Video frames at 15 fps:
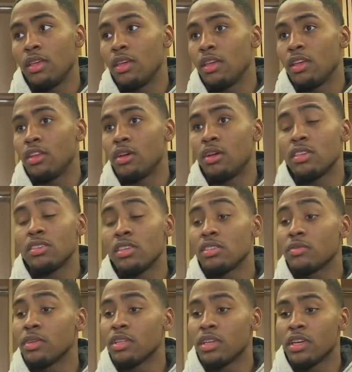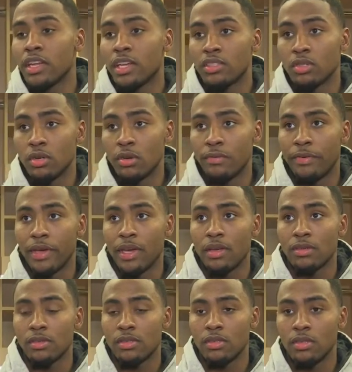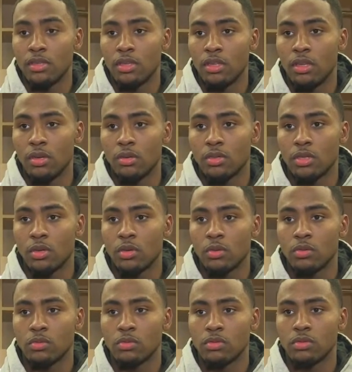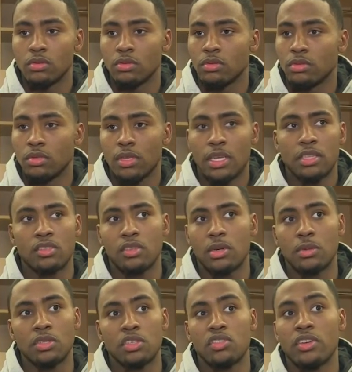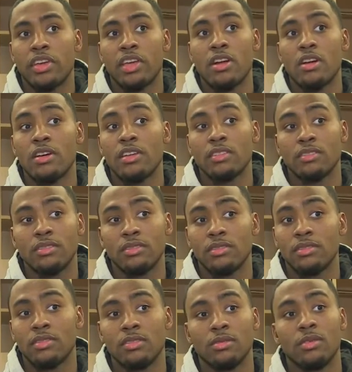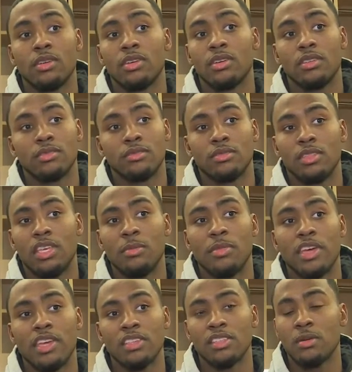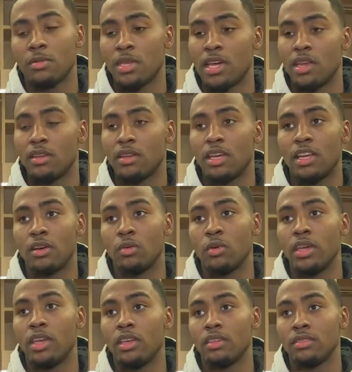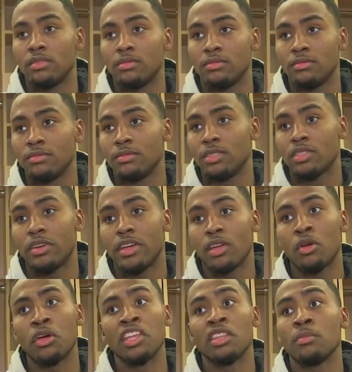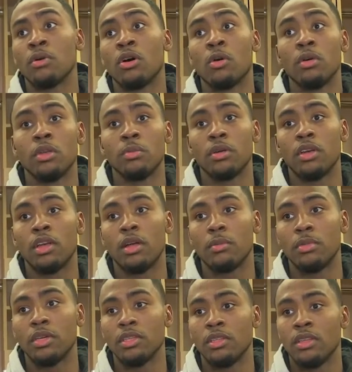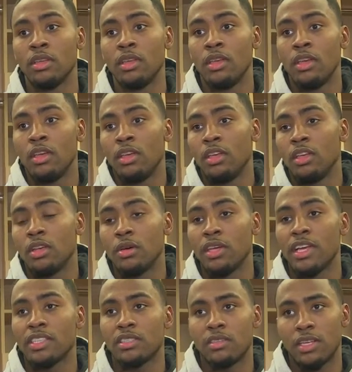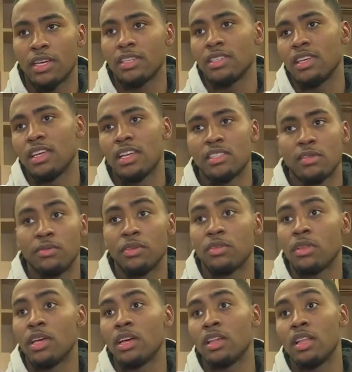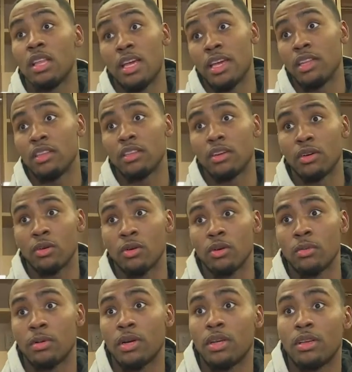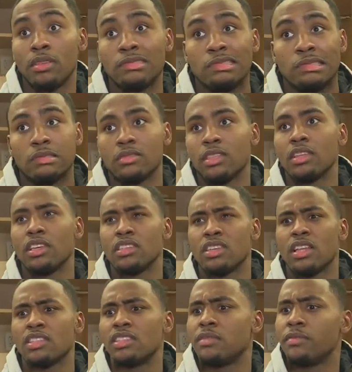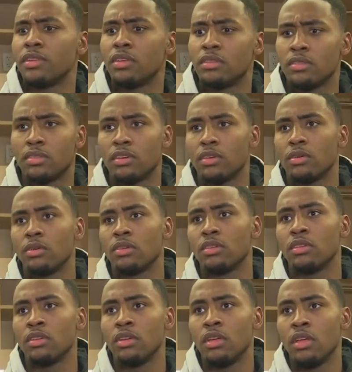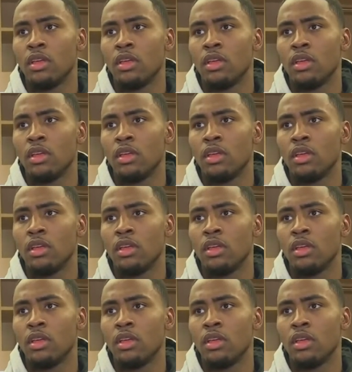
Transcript: Yeah, you know, he's really good at drawing fouls, you know, so I was just trying hard to keep my hands up and out of the way, try and go get the ball when he put it up. But, you know, he got to the free throw line a lot in the third quarter. Probably, I think he shot like 10 free throws in the third quarter.